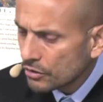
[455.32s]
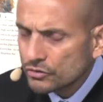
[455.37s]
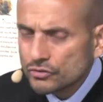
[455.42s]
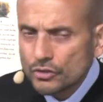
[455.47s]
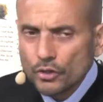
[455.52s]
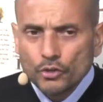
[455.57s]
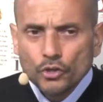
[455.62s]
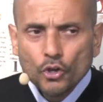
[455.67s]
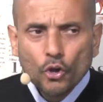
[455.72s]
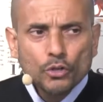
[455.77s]

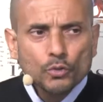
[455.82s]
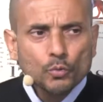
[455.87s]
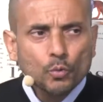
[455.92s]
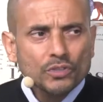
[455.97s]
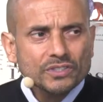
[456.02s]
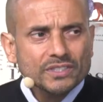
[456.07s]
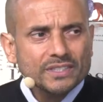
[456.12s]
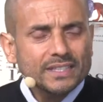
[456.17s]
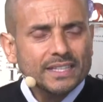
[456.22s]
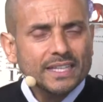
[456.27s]
So God
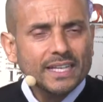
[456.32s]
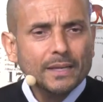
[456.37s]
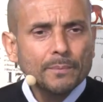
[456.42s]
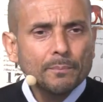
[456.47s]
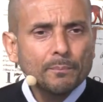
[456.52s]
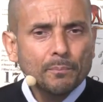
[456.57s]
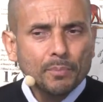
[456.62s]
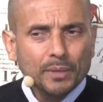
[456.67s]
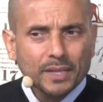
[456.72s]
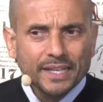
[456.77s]
wasn't
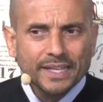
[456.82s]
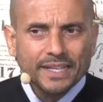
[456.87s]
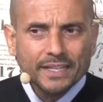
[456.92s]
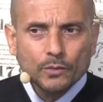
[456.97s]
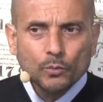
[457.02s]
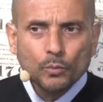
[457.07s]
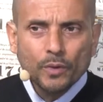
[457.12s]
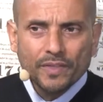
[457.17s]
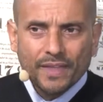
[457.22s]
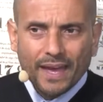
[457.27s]
complete
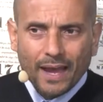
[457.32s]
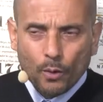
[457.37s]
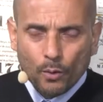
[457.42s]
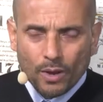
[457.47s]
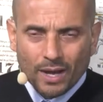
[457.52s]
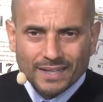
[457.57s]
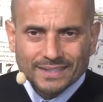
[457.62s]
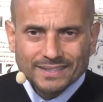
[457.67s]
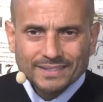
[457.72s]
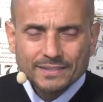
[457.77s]
without
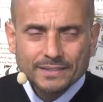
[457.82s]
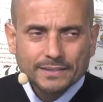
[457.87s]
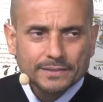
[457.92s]
us.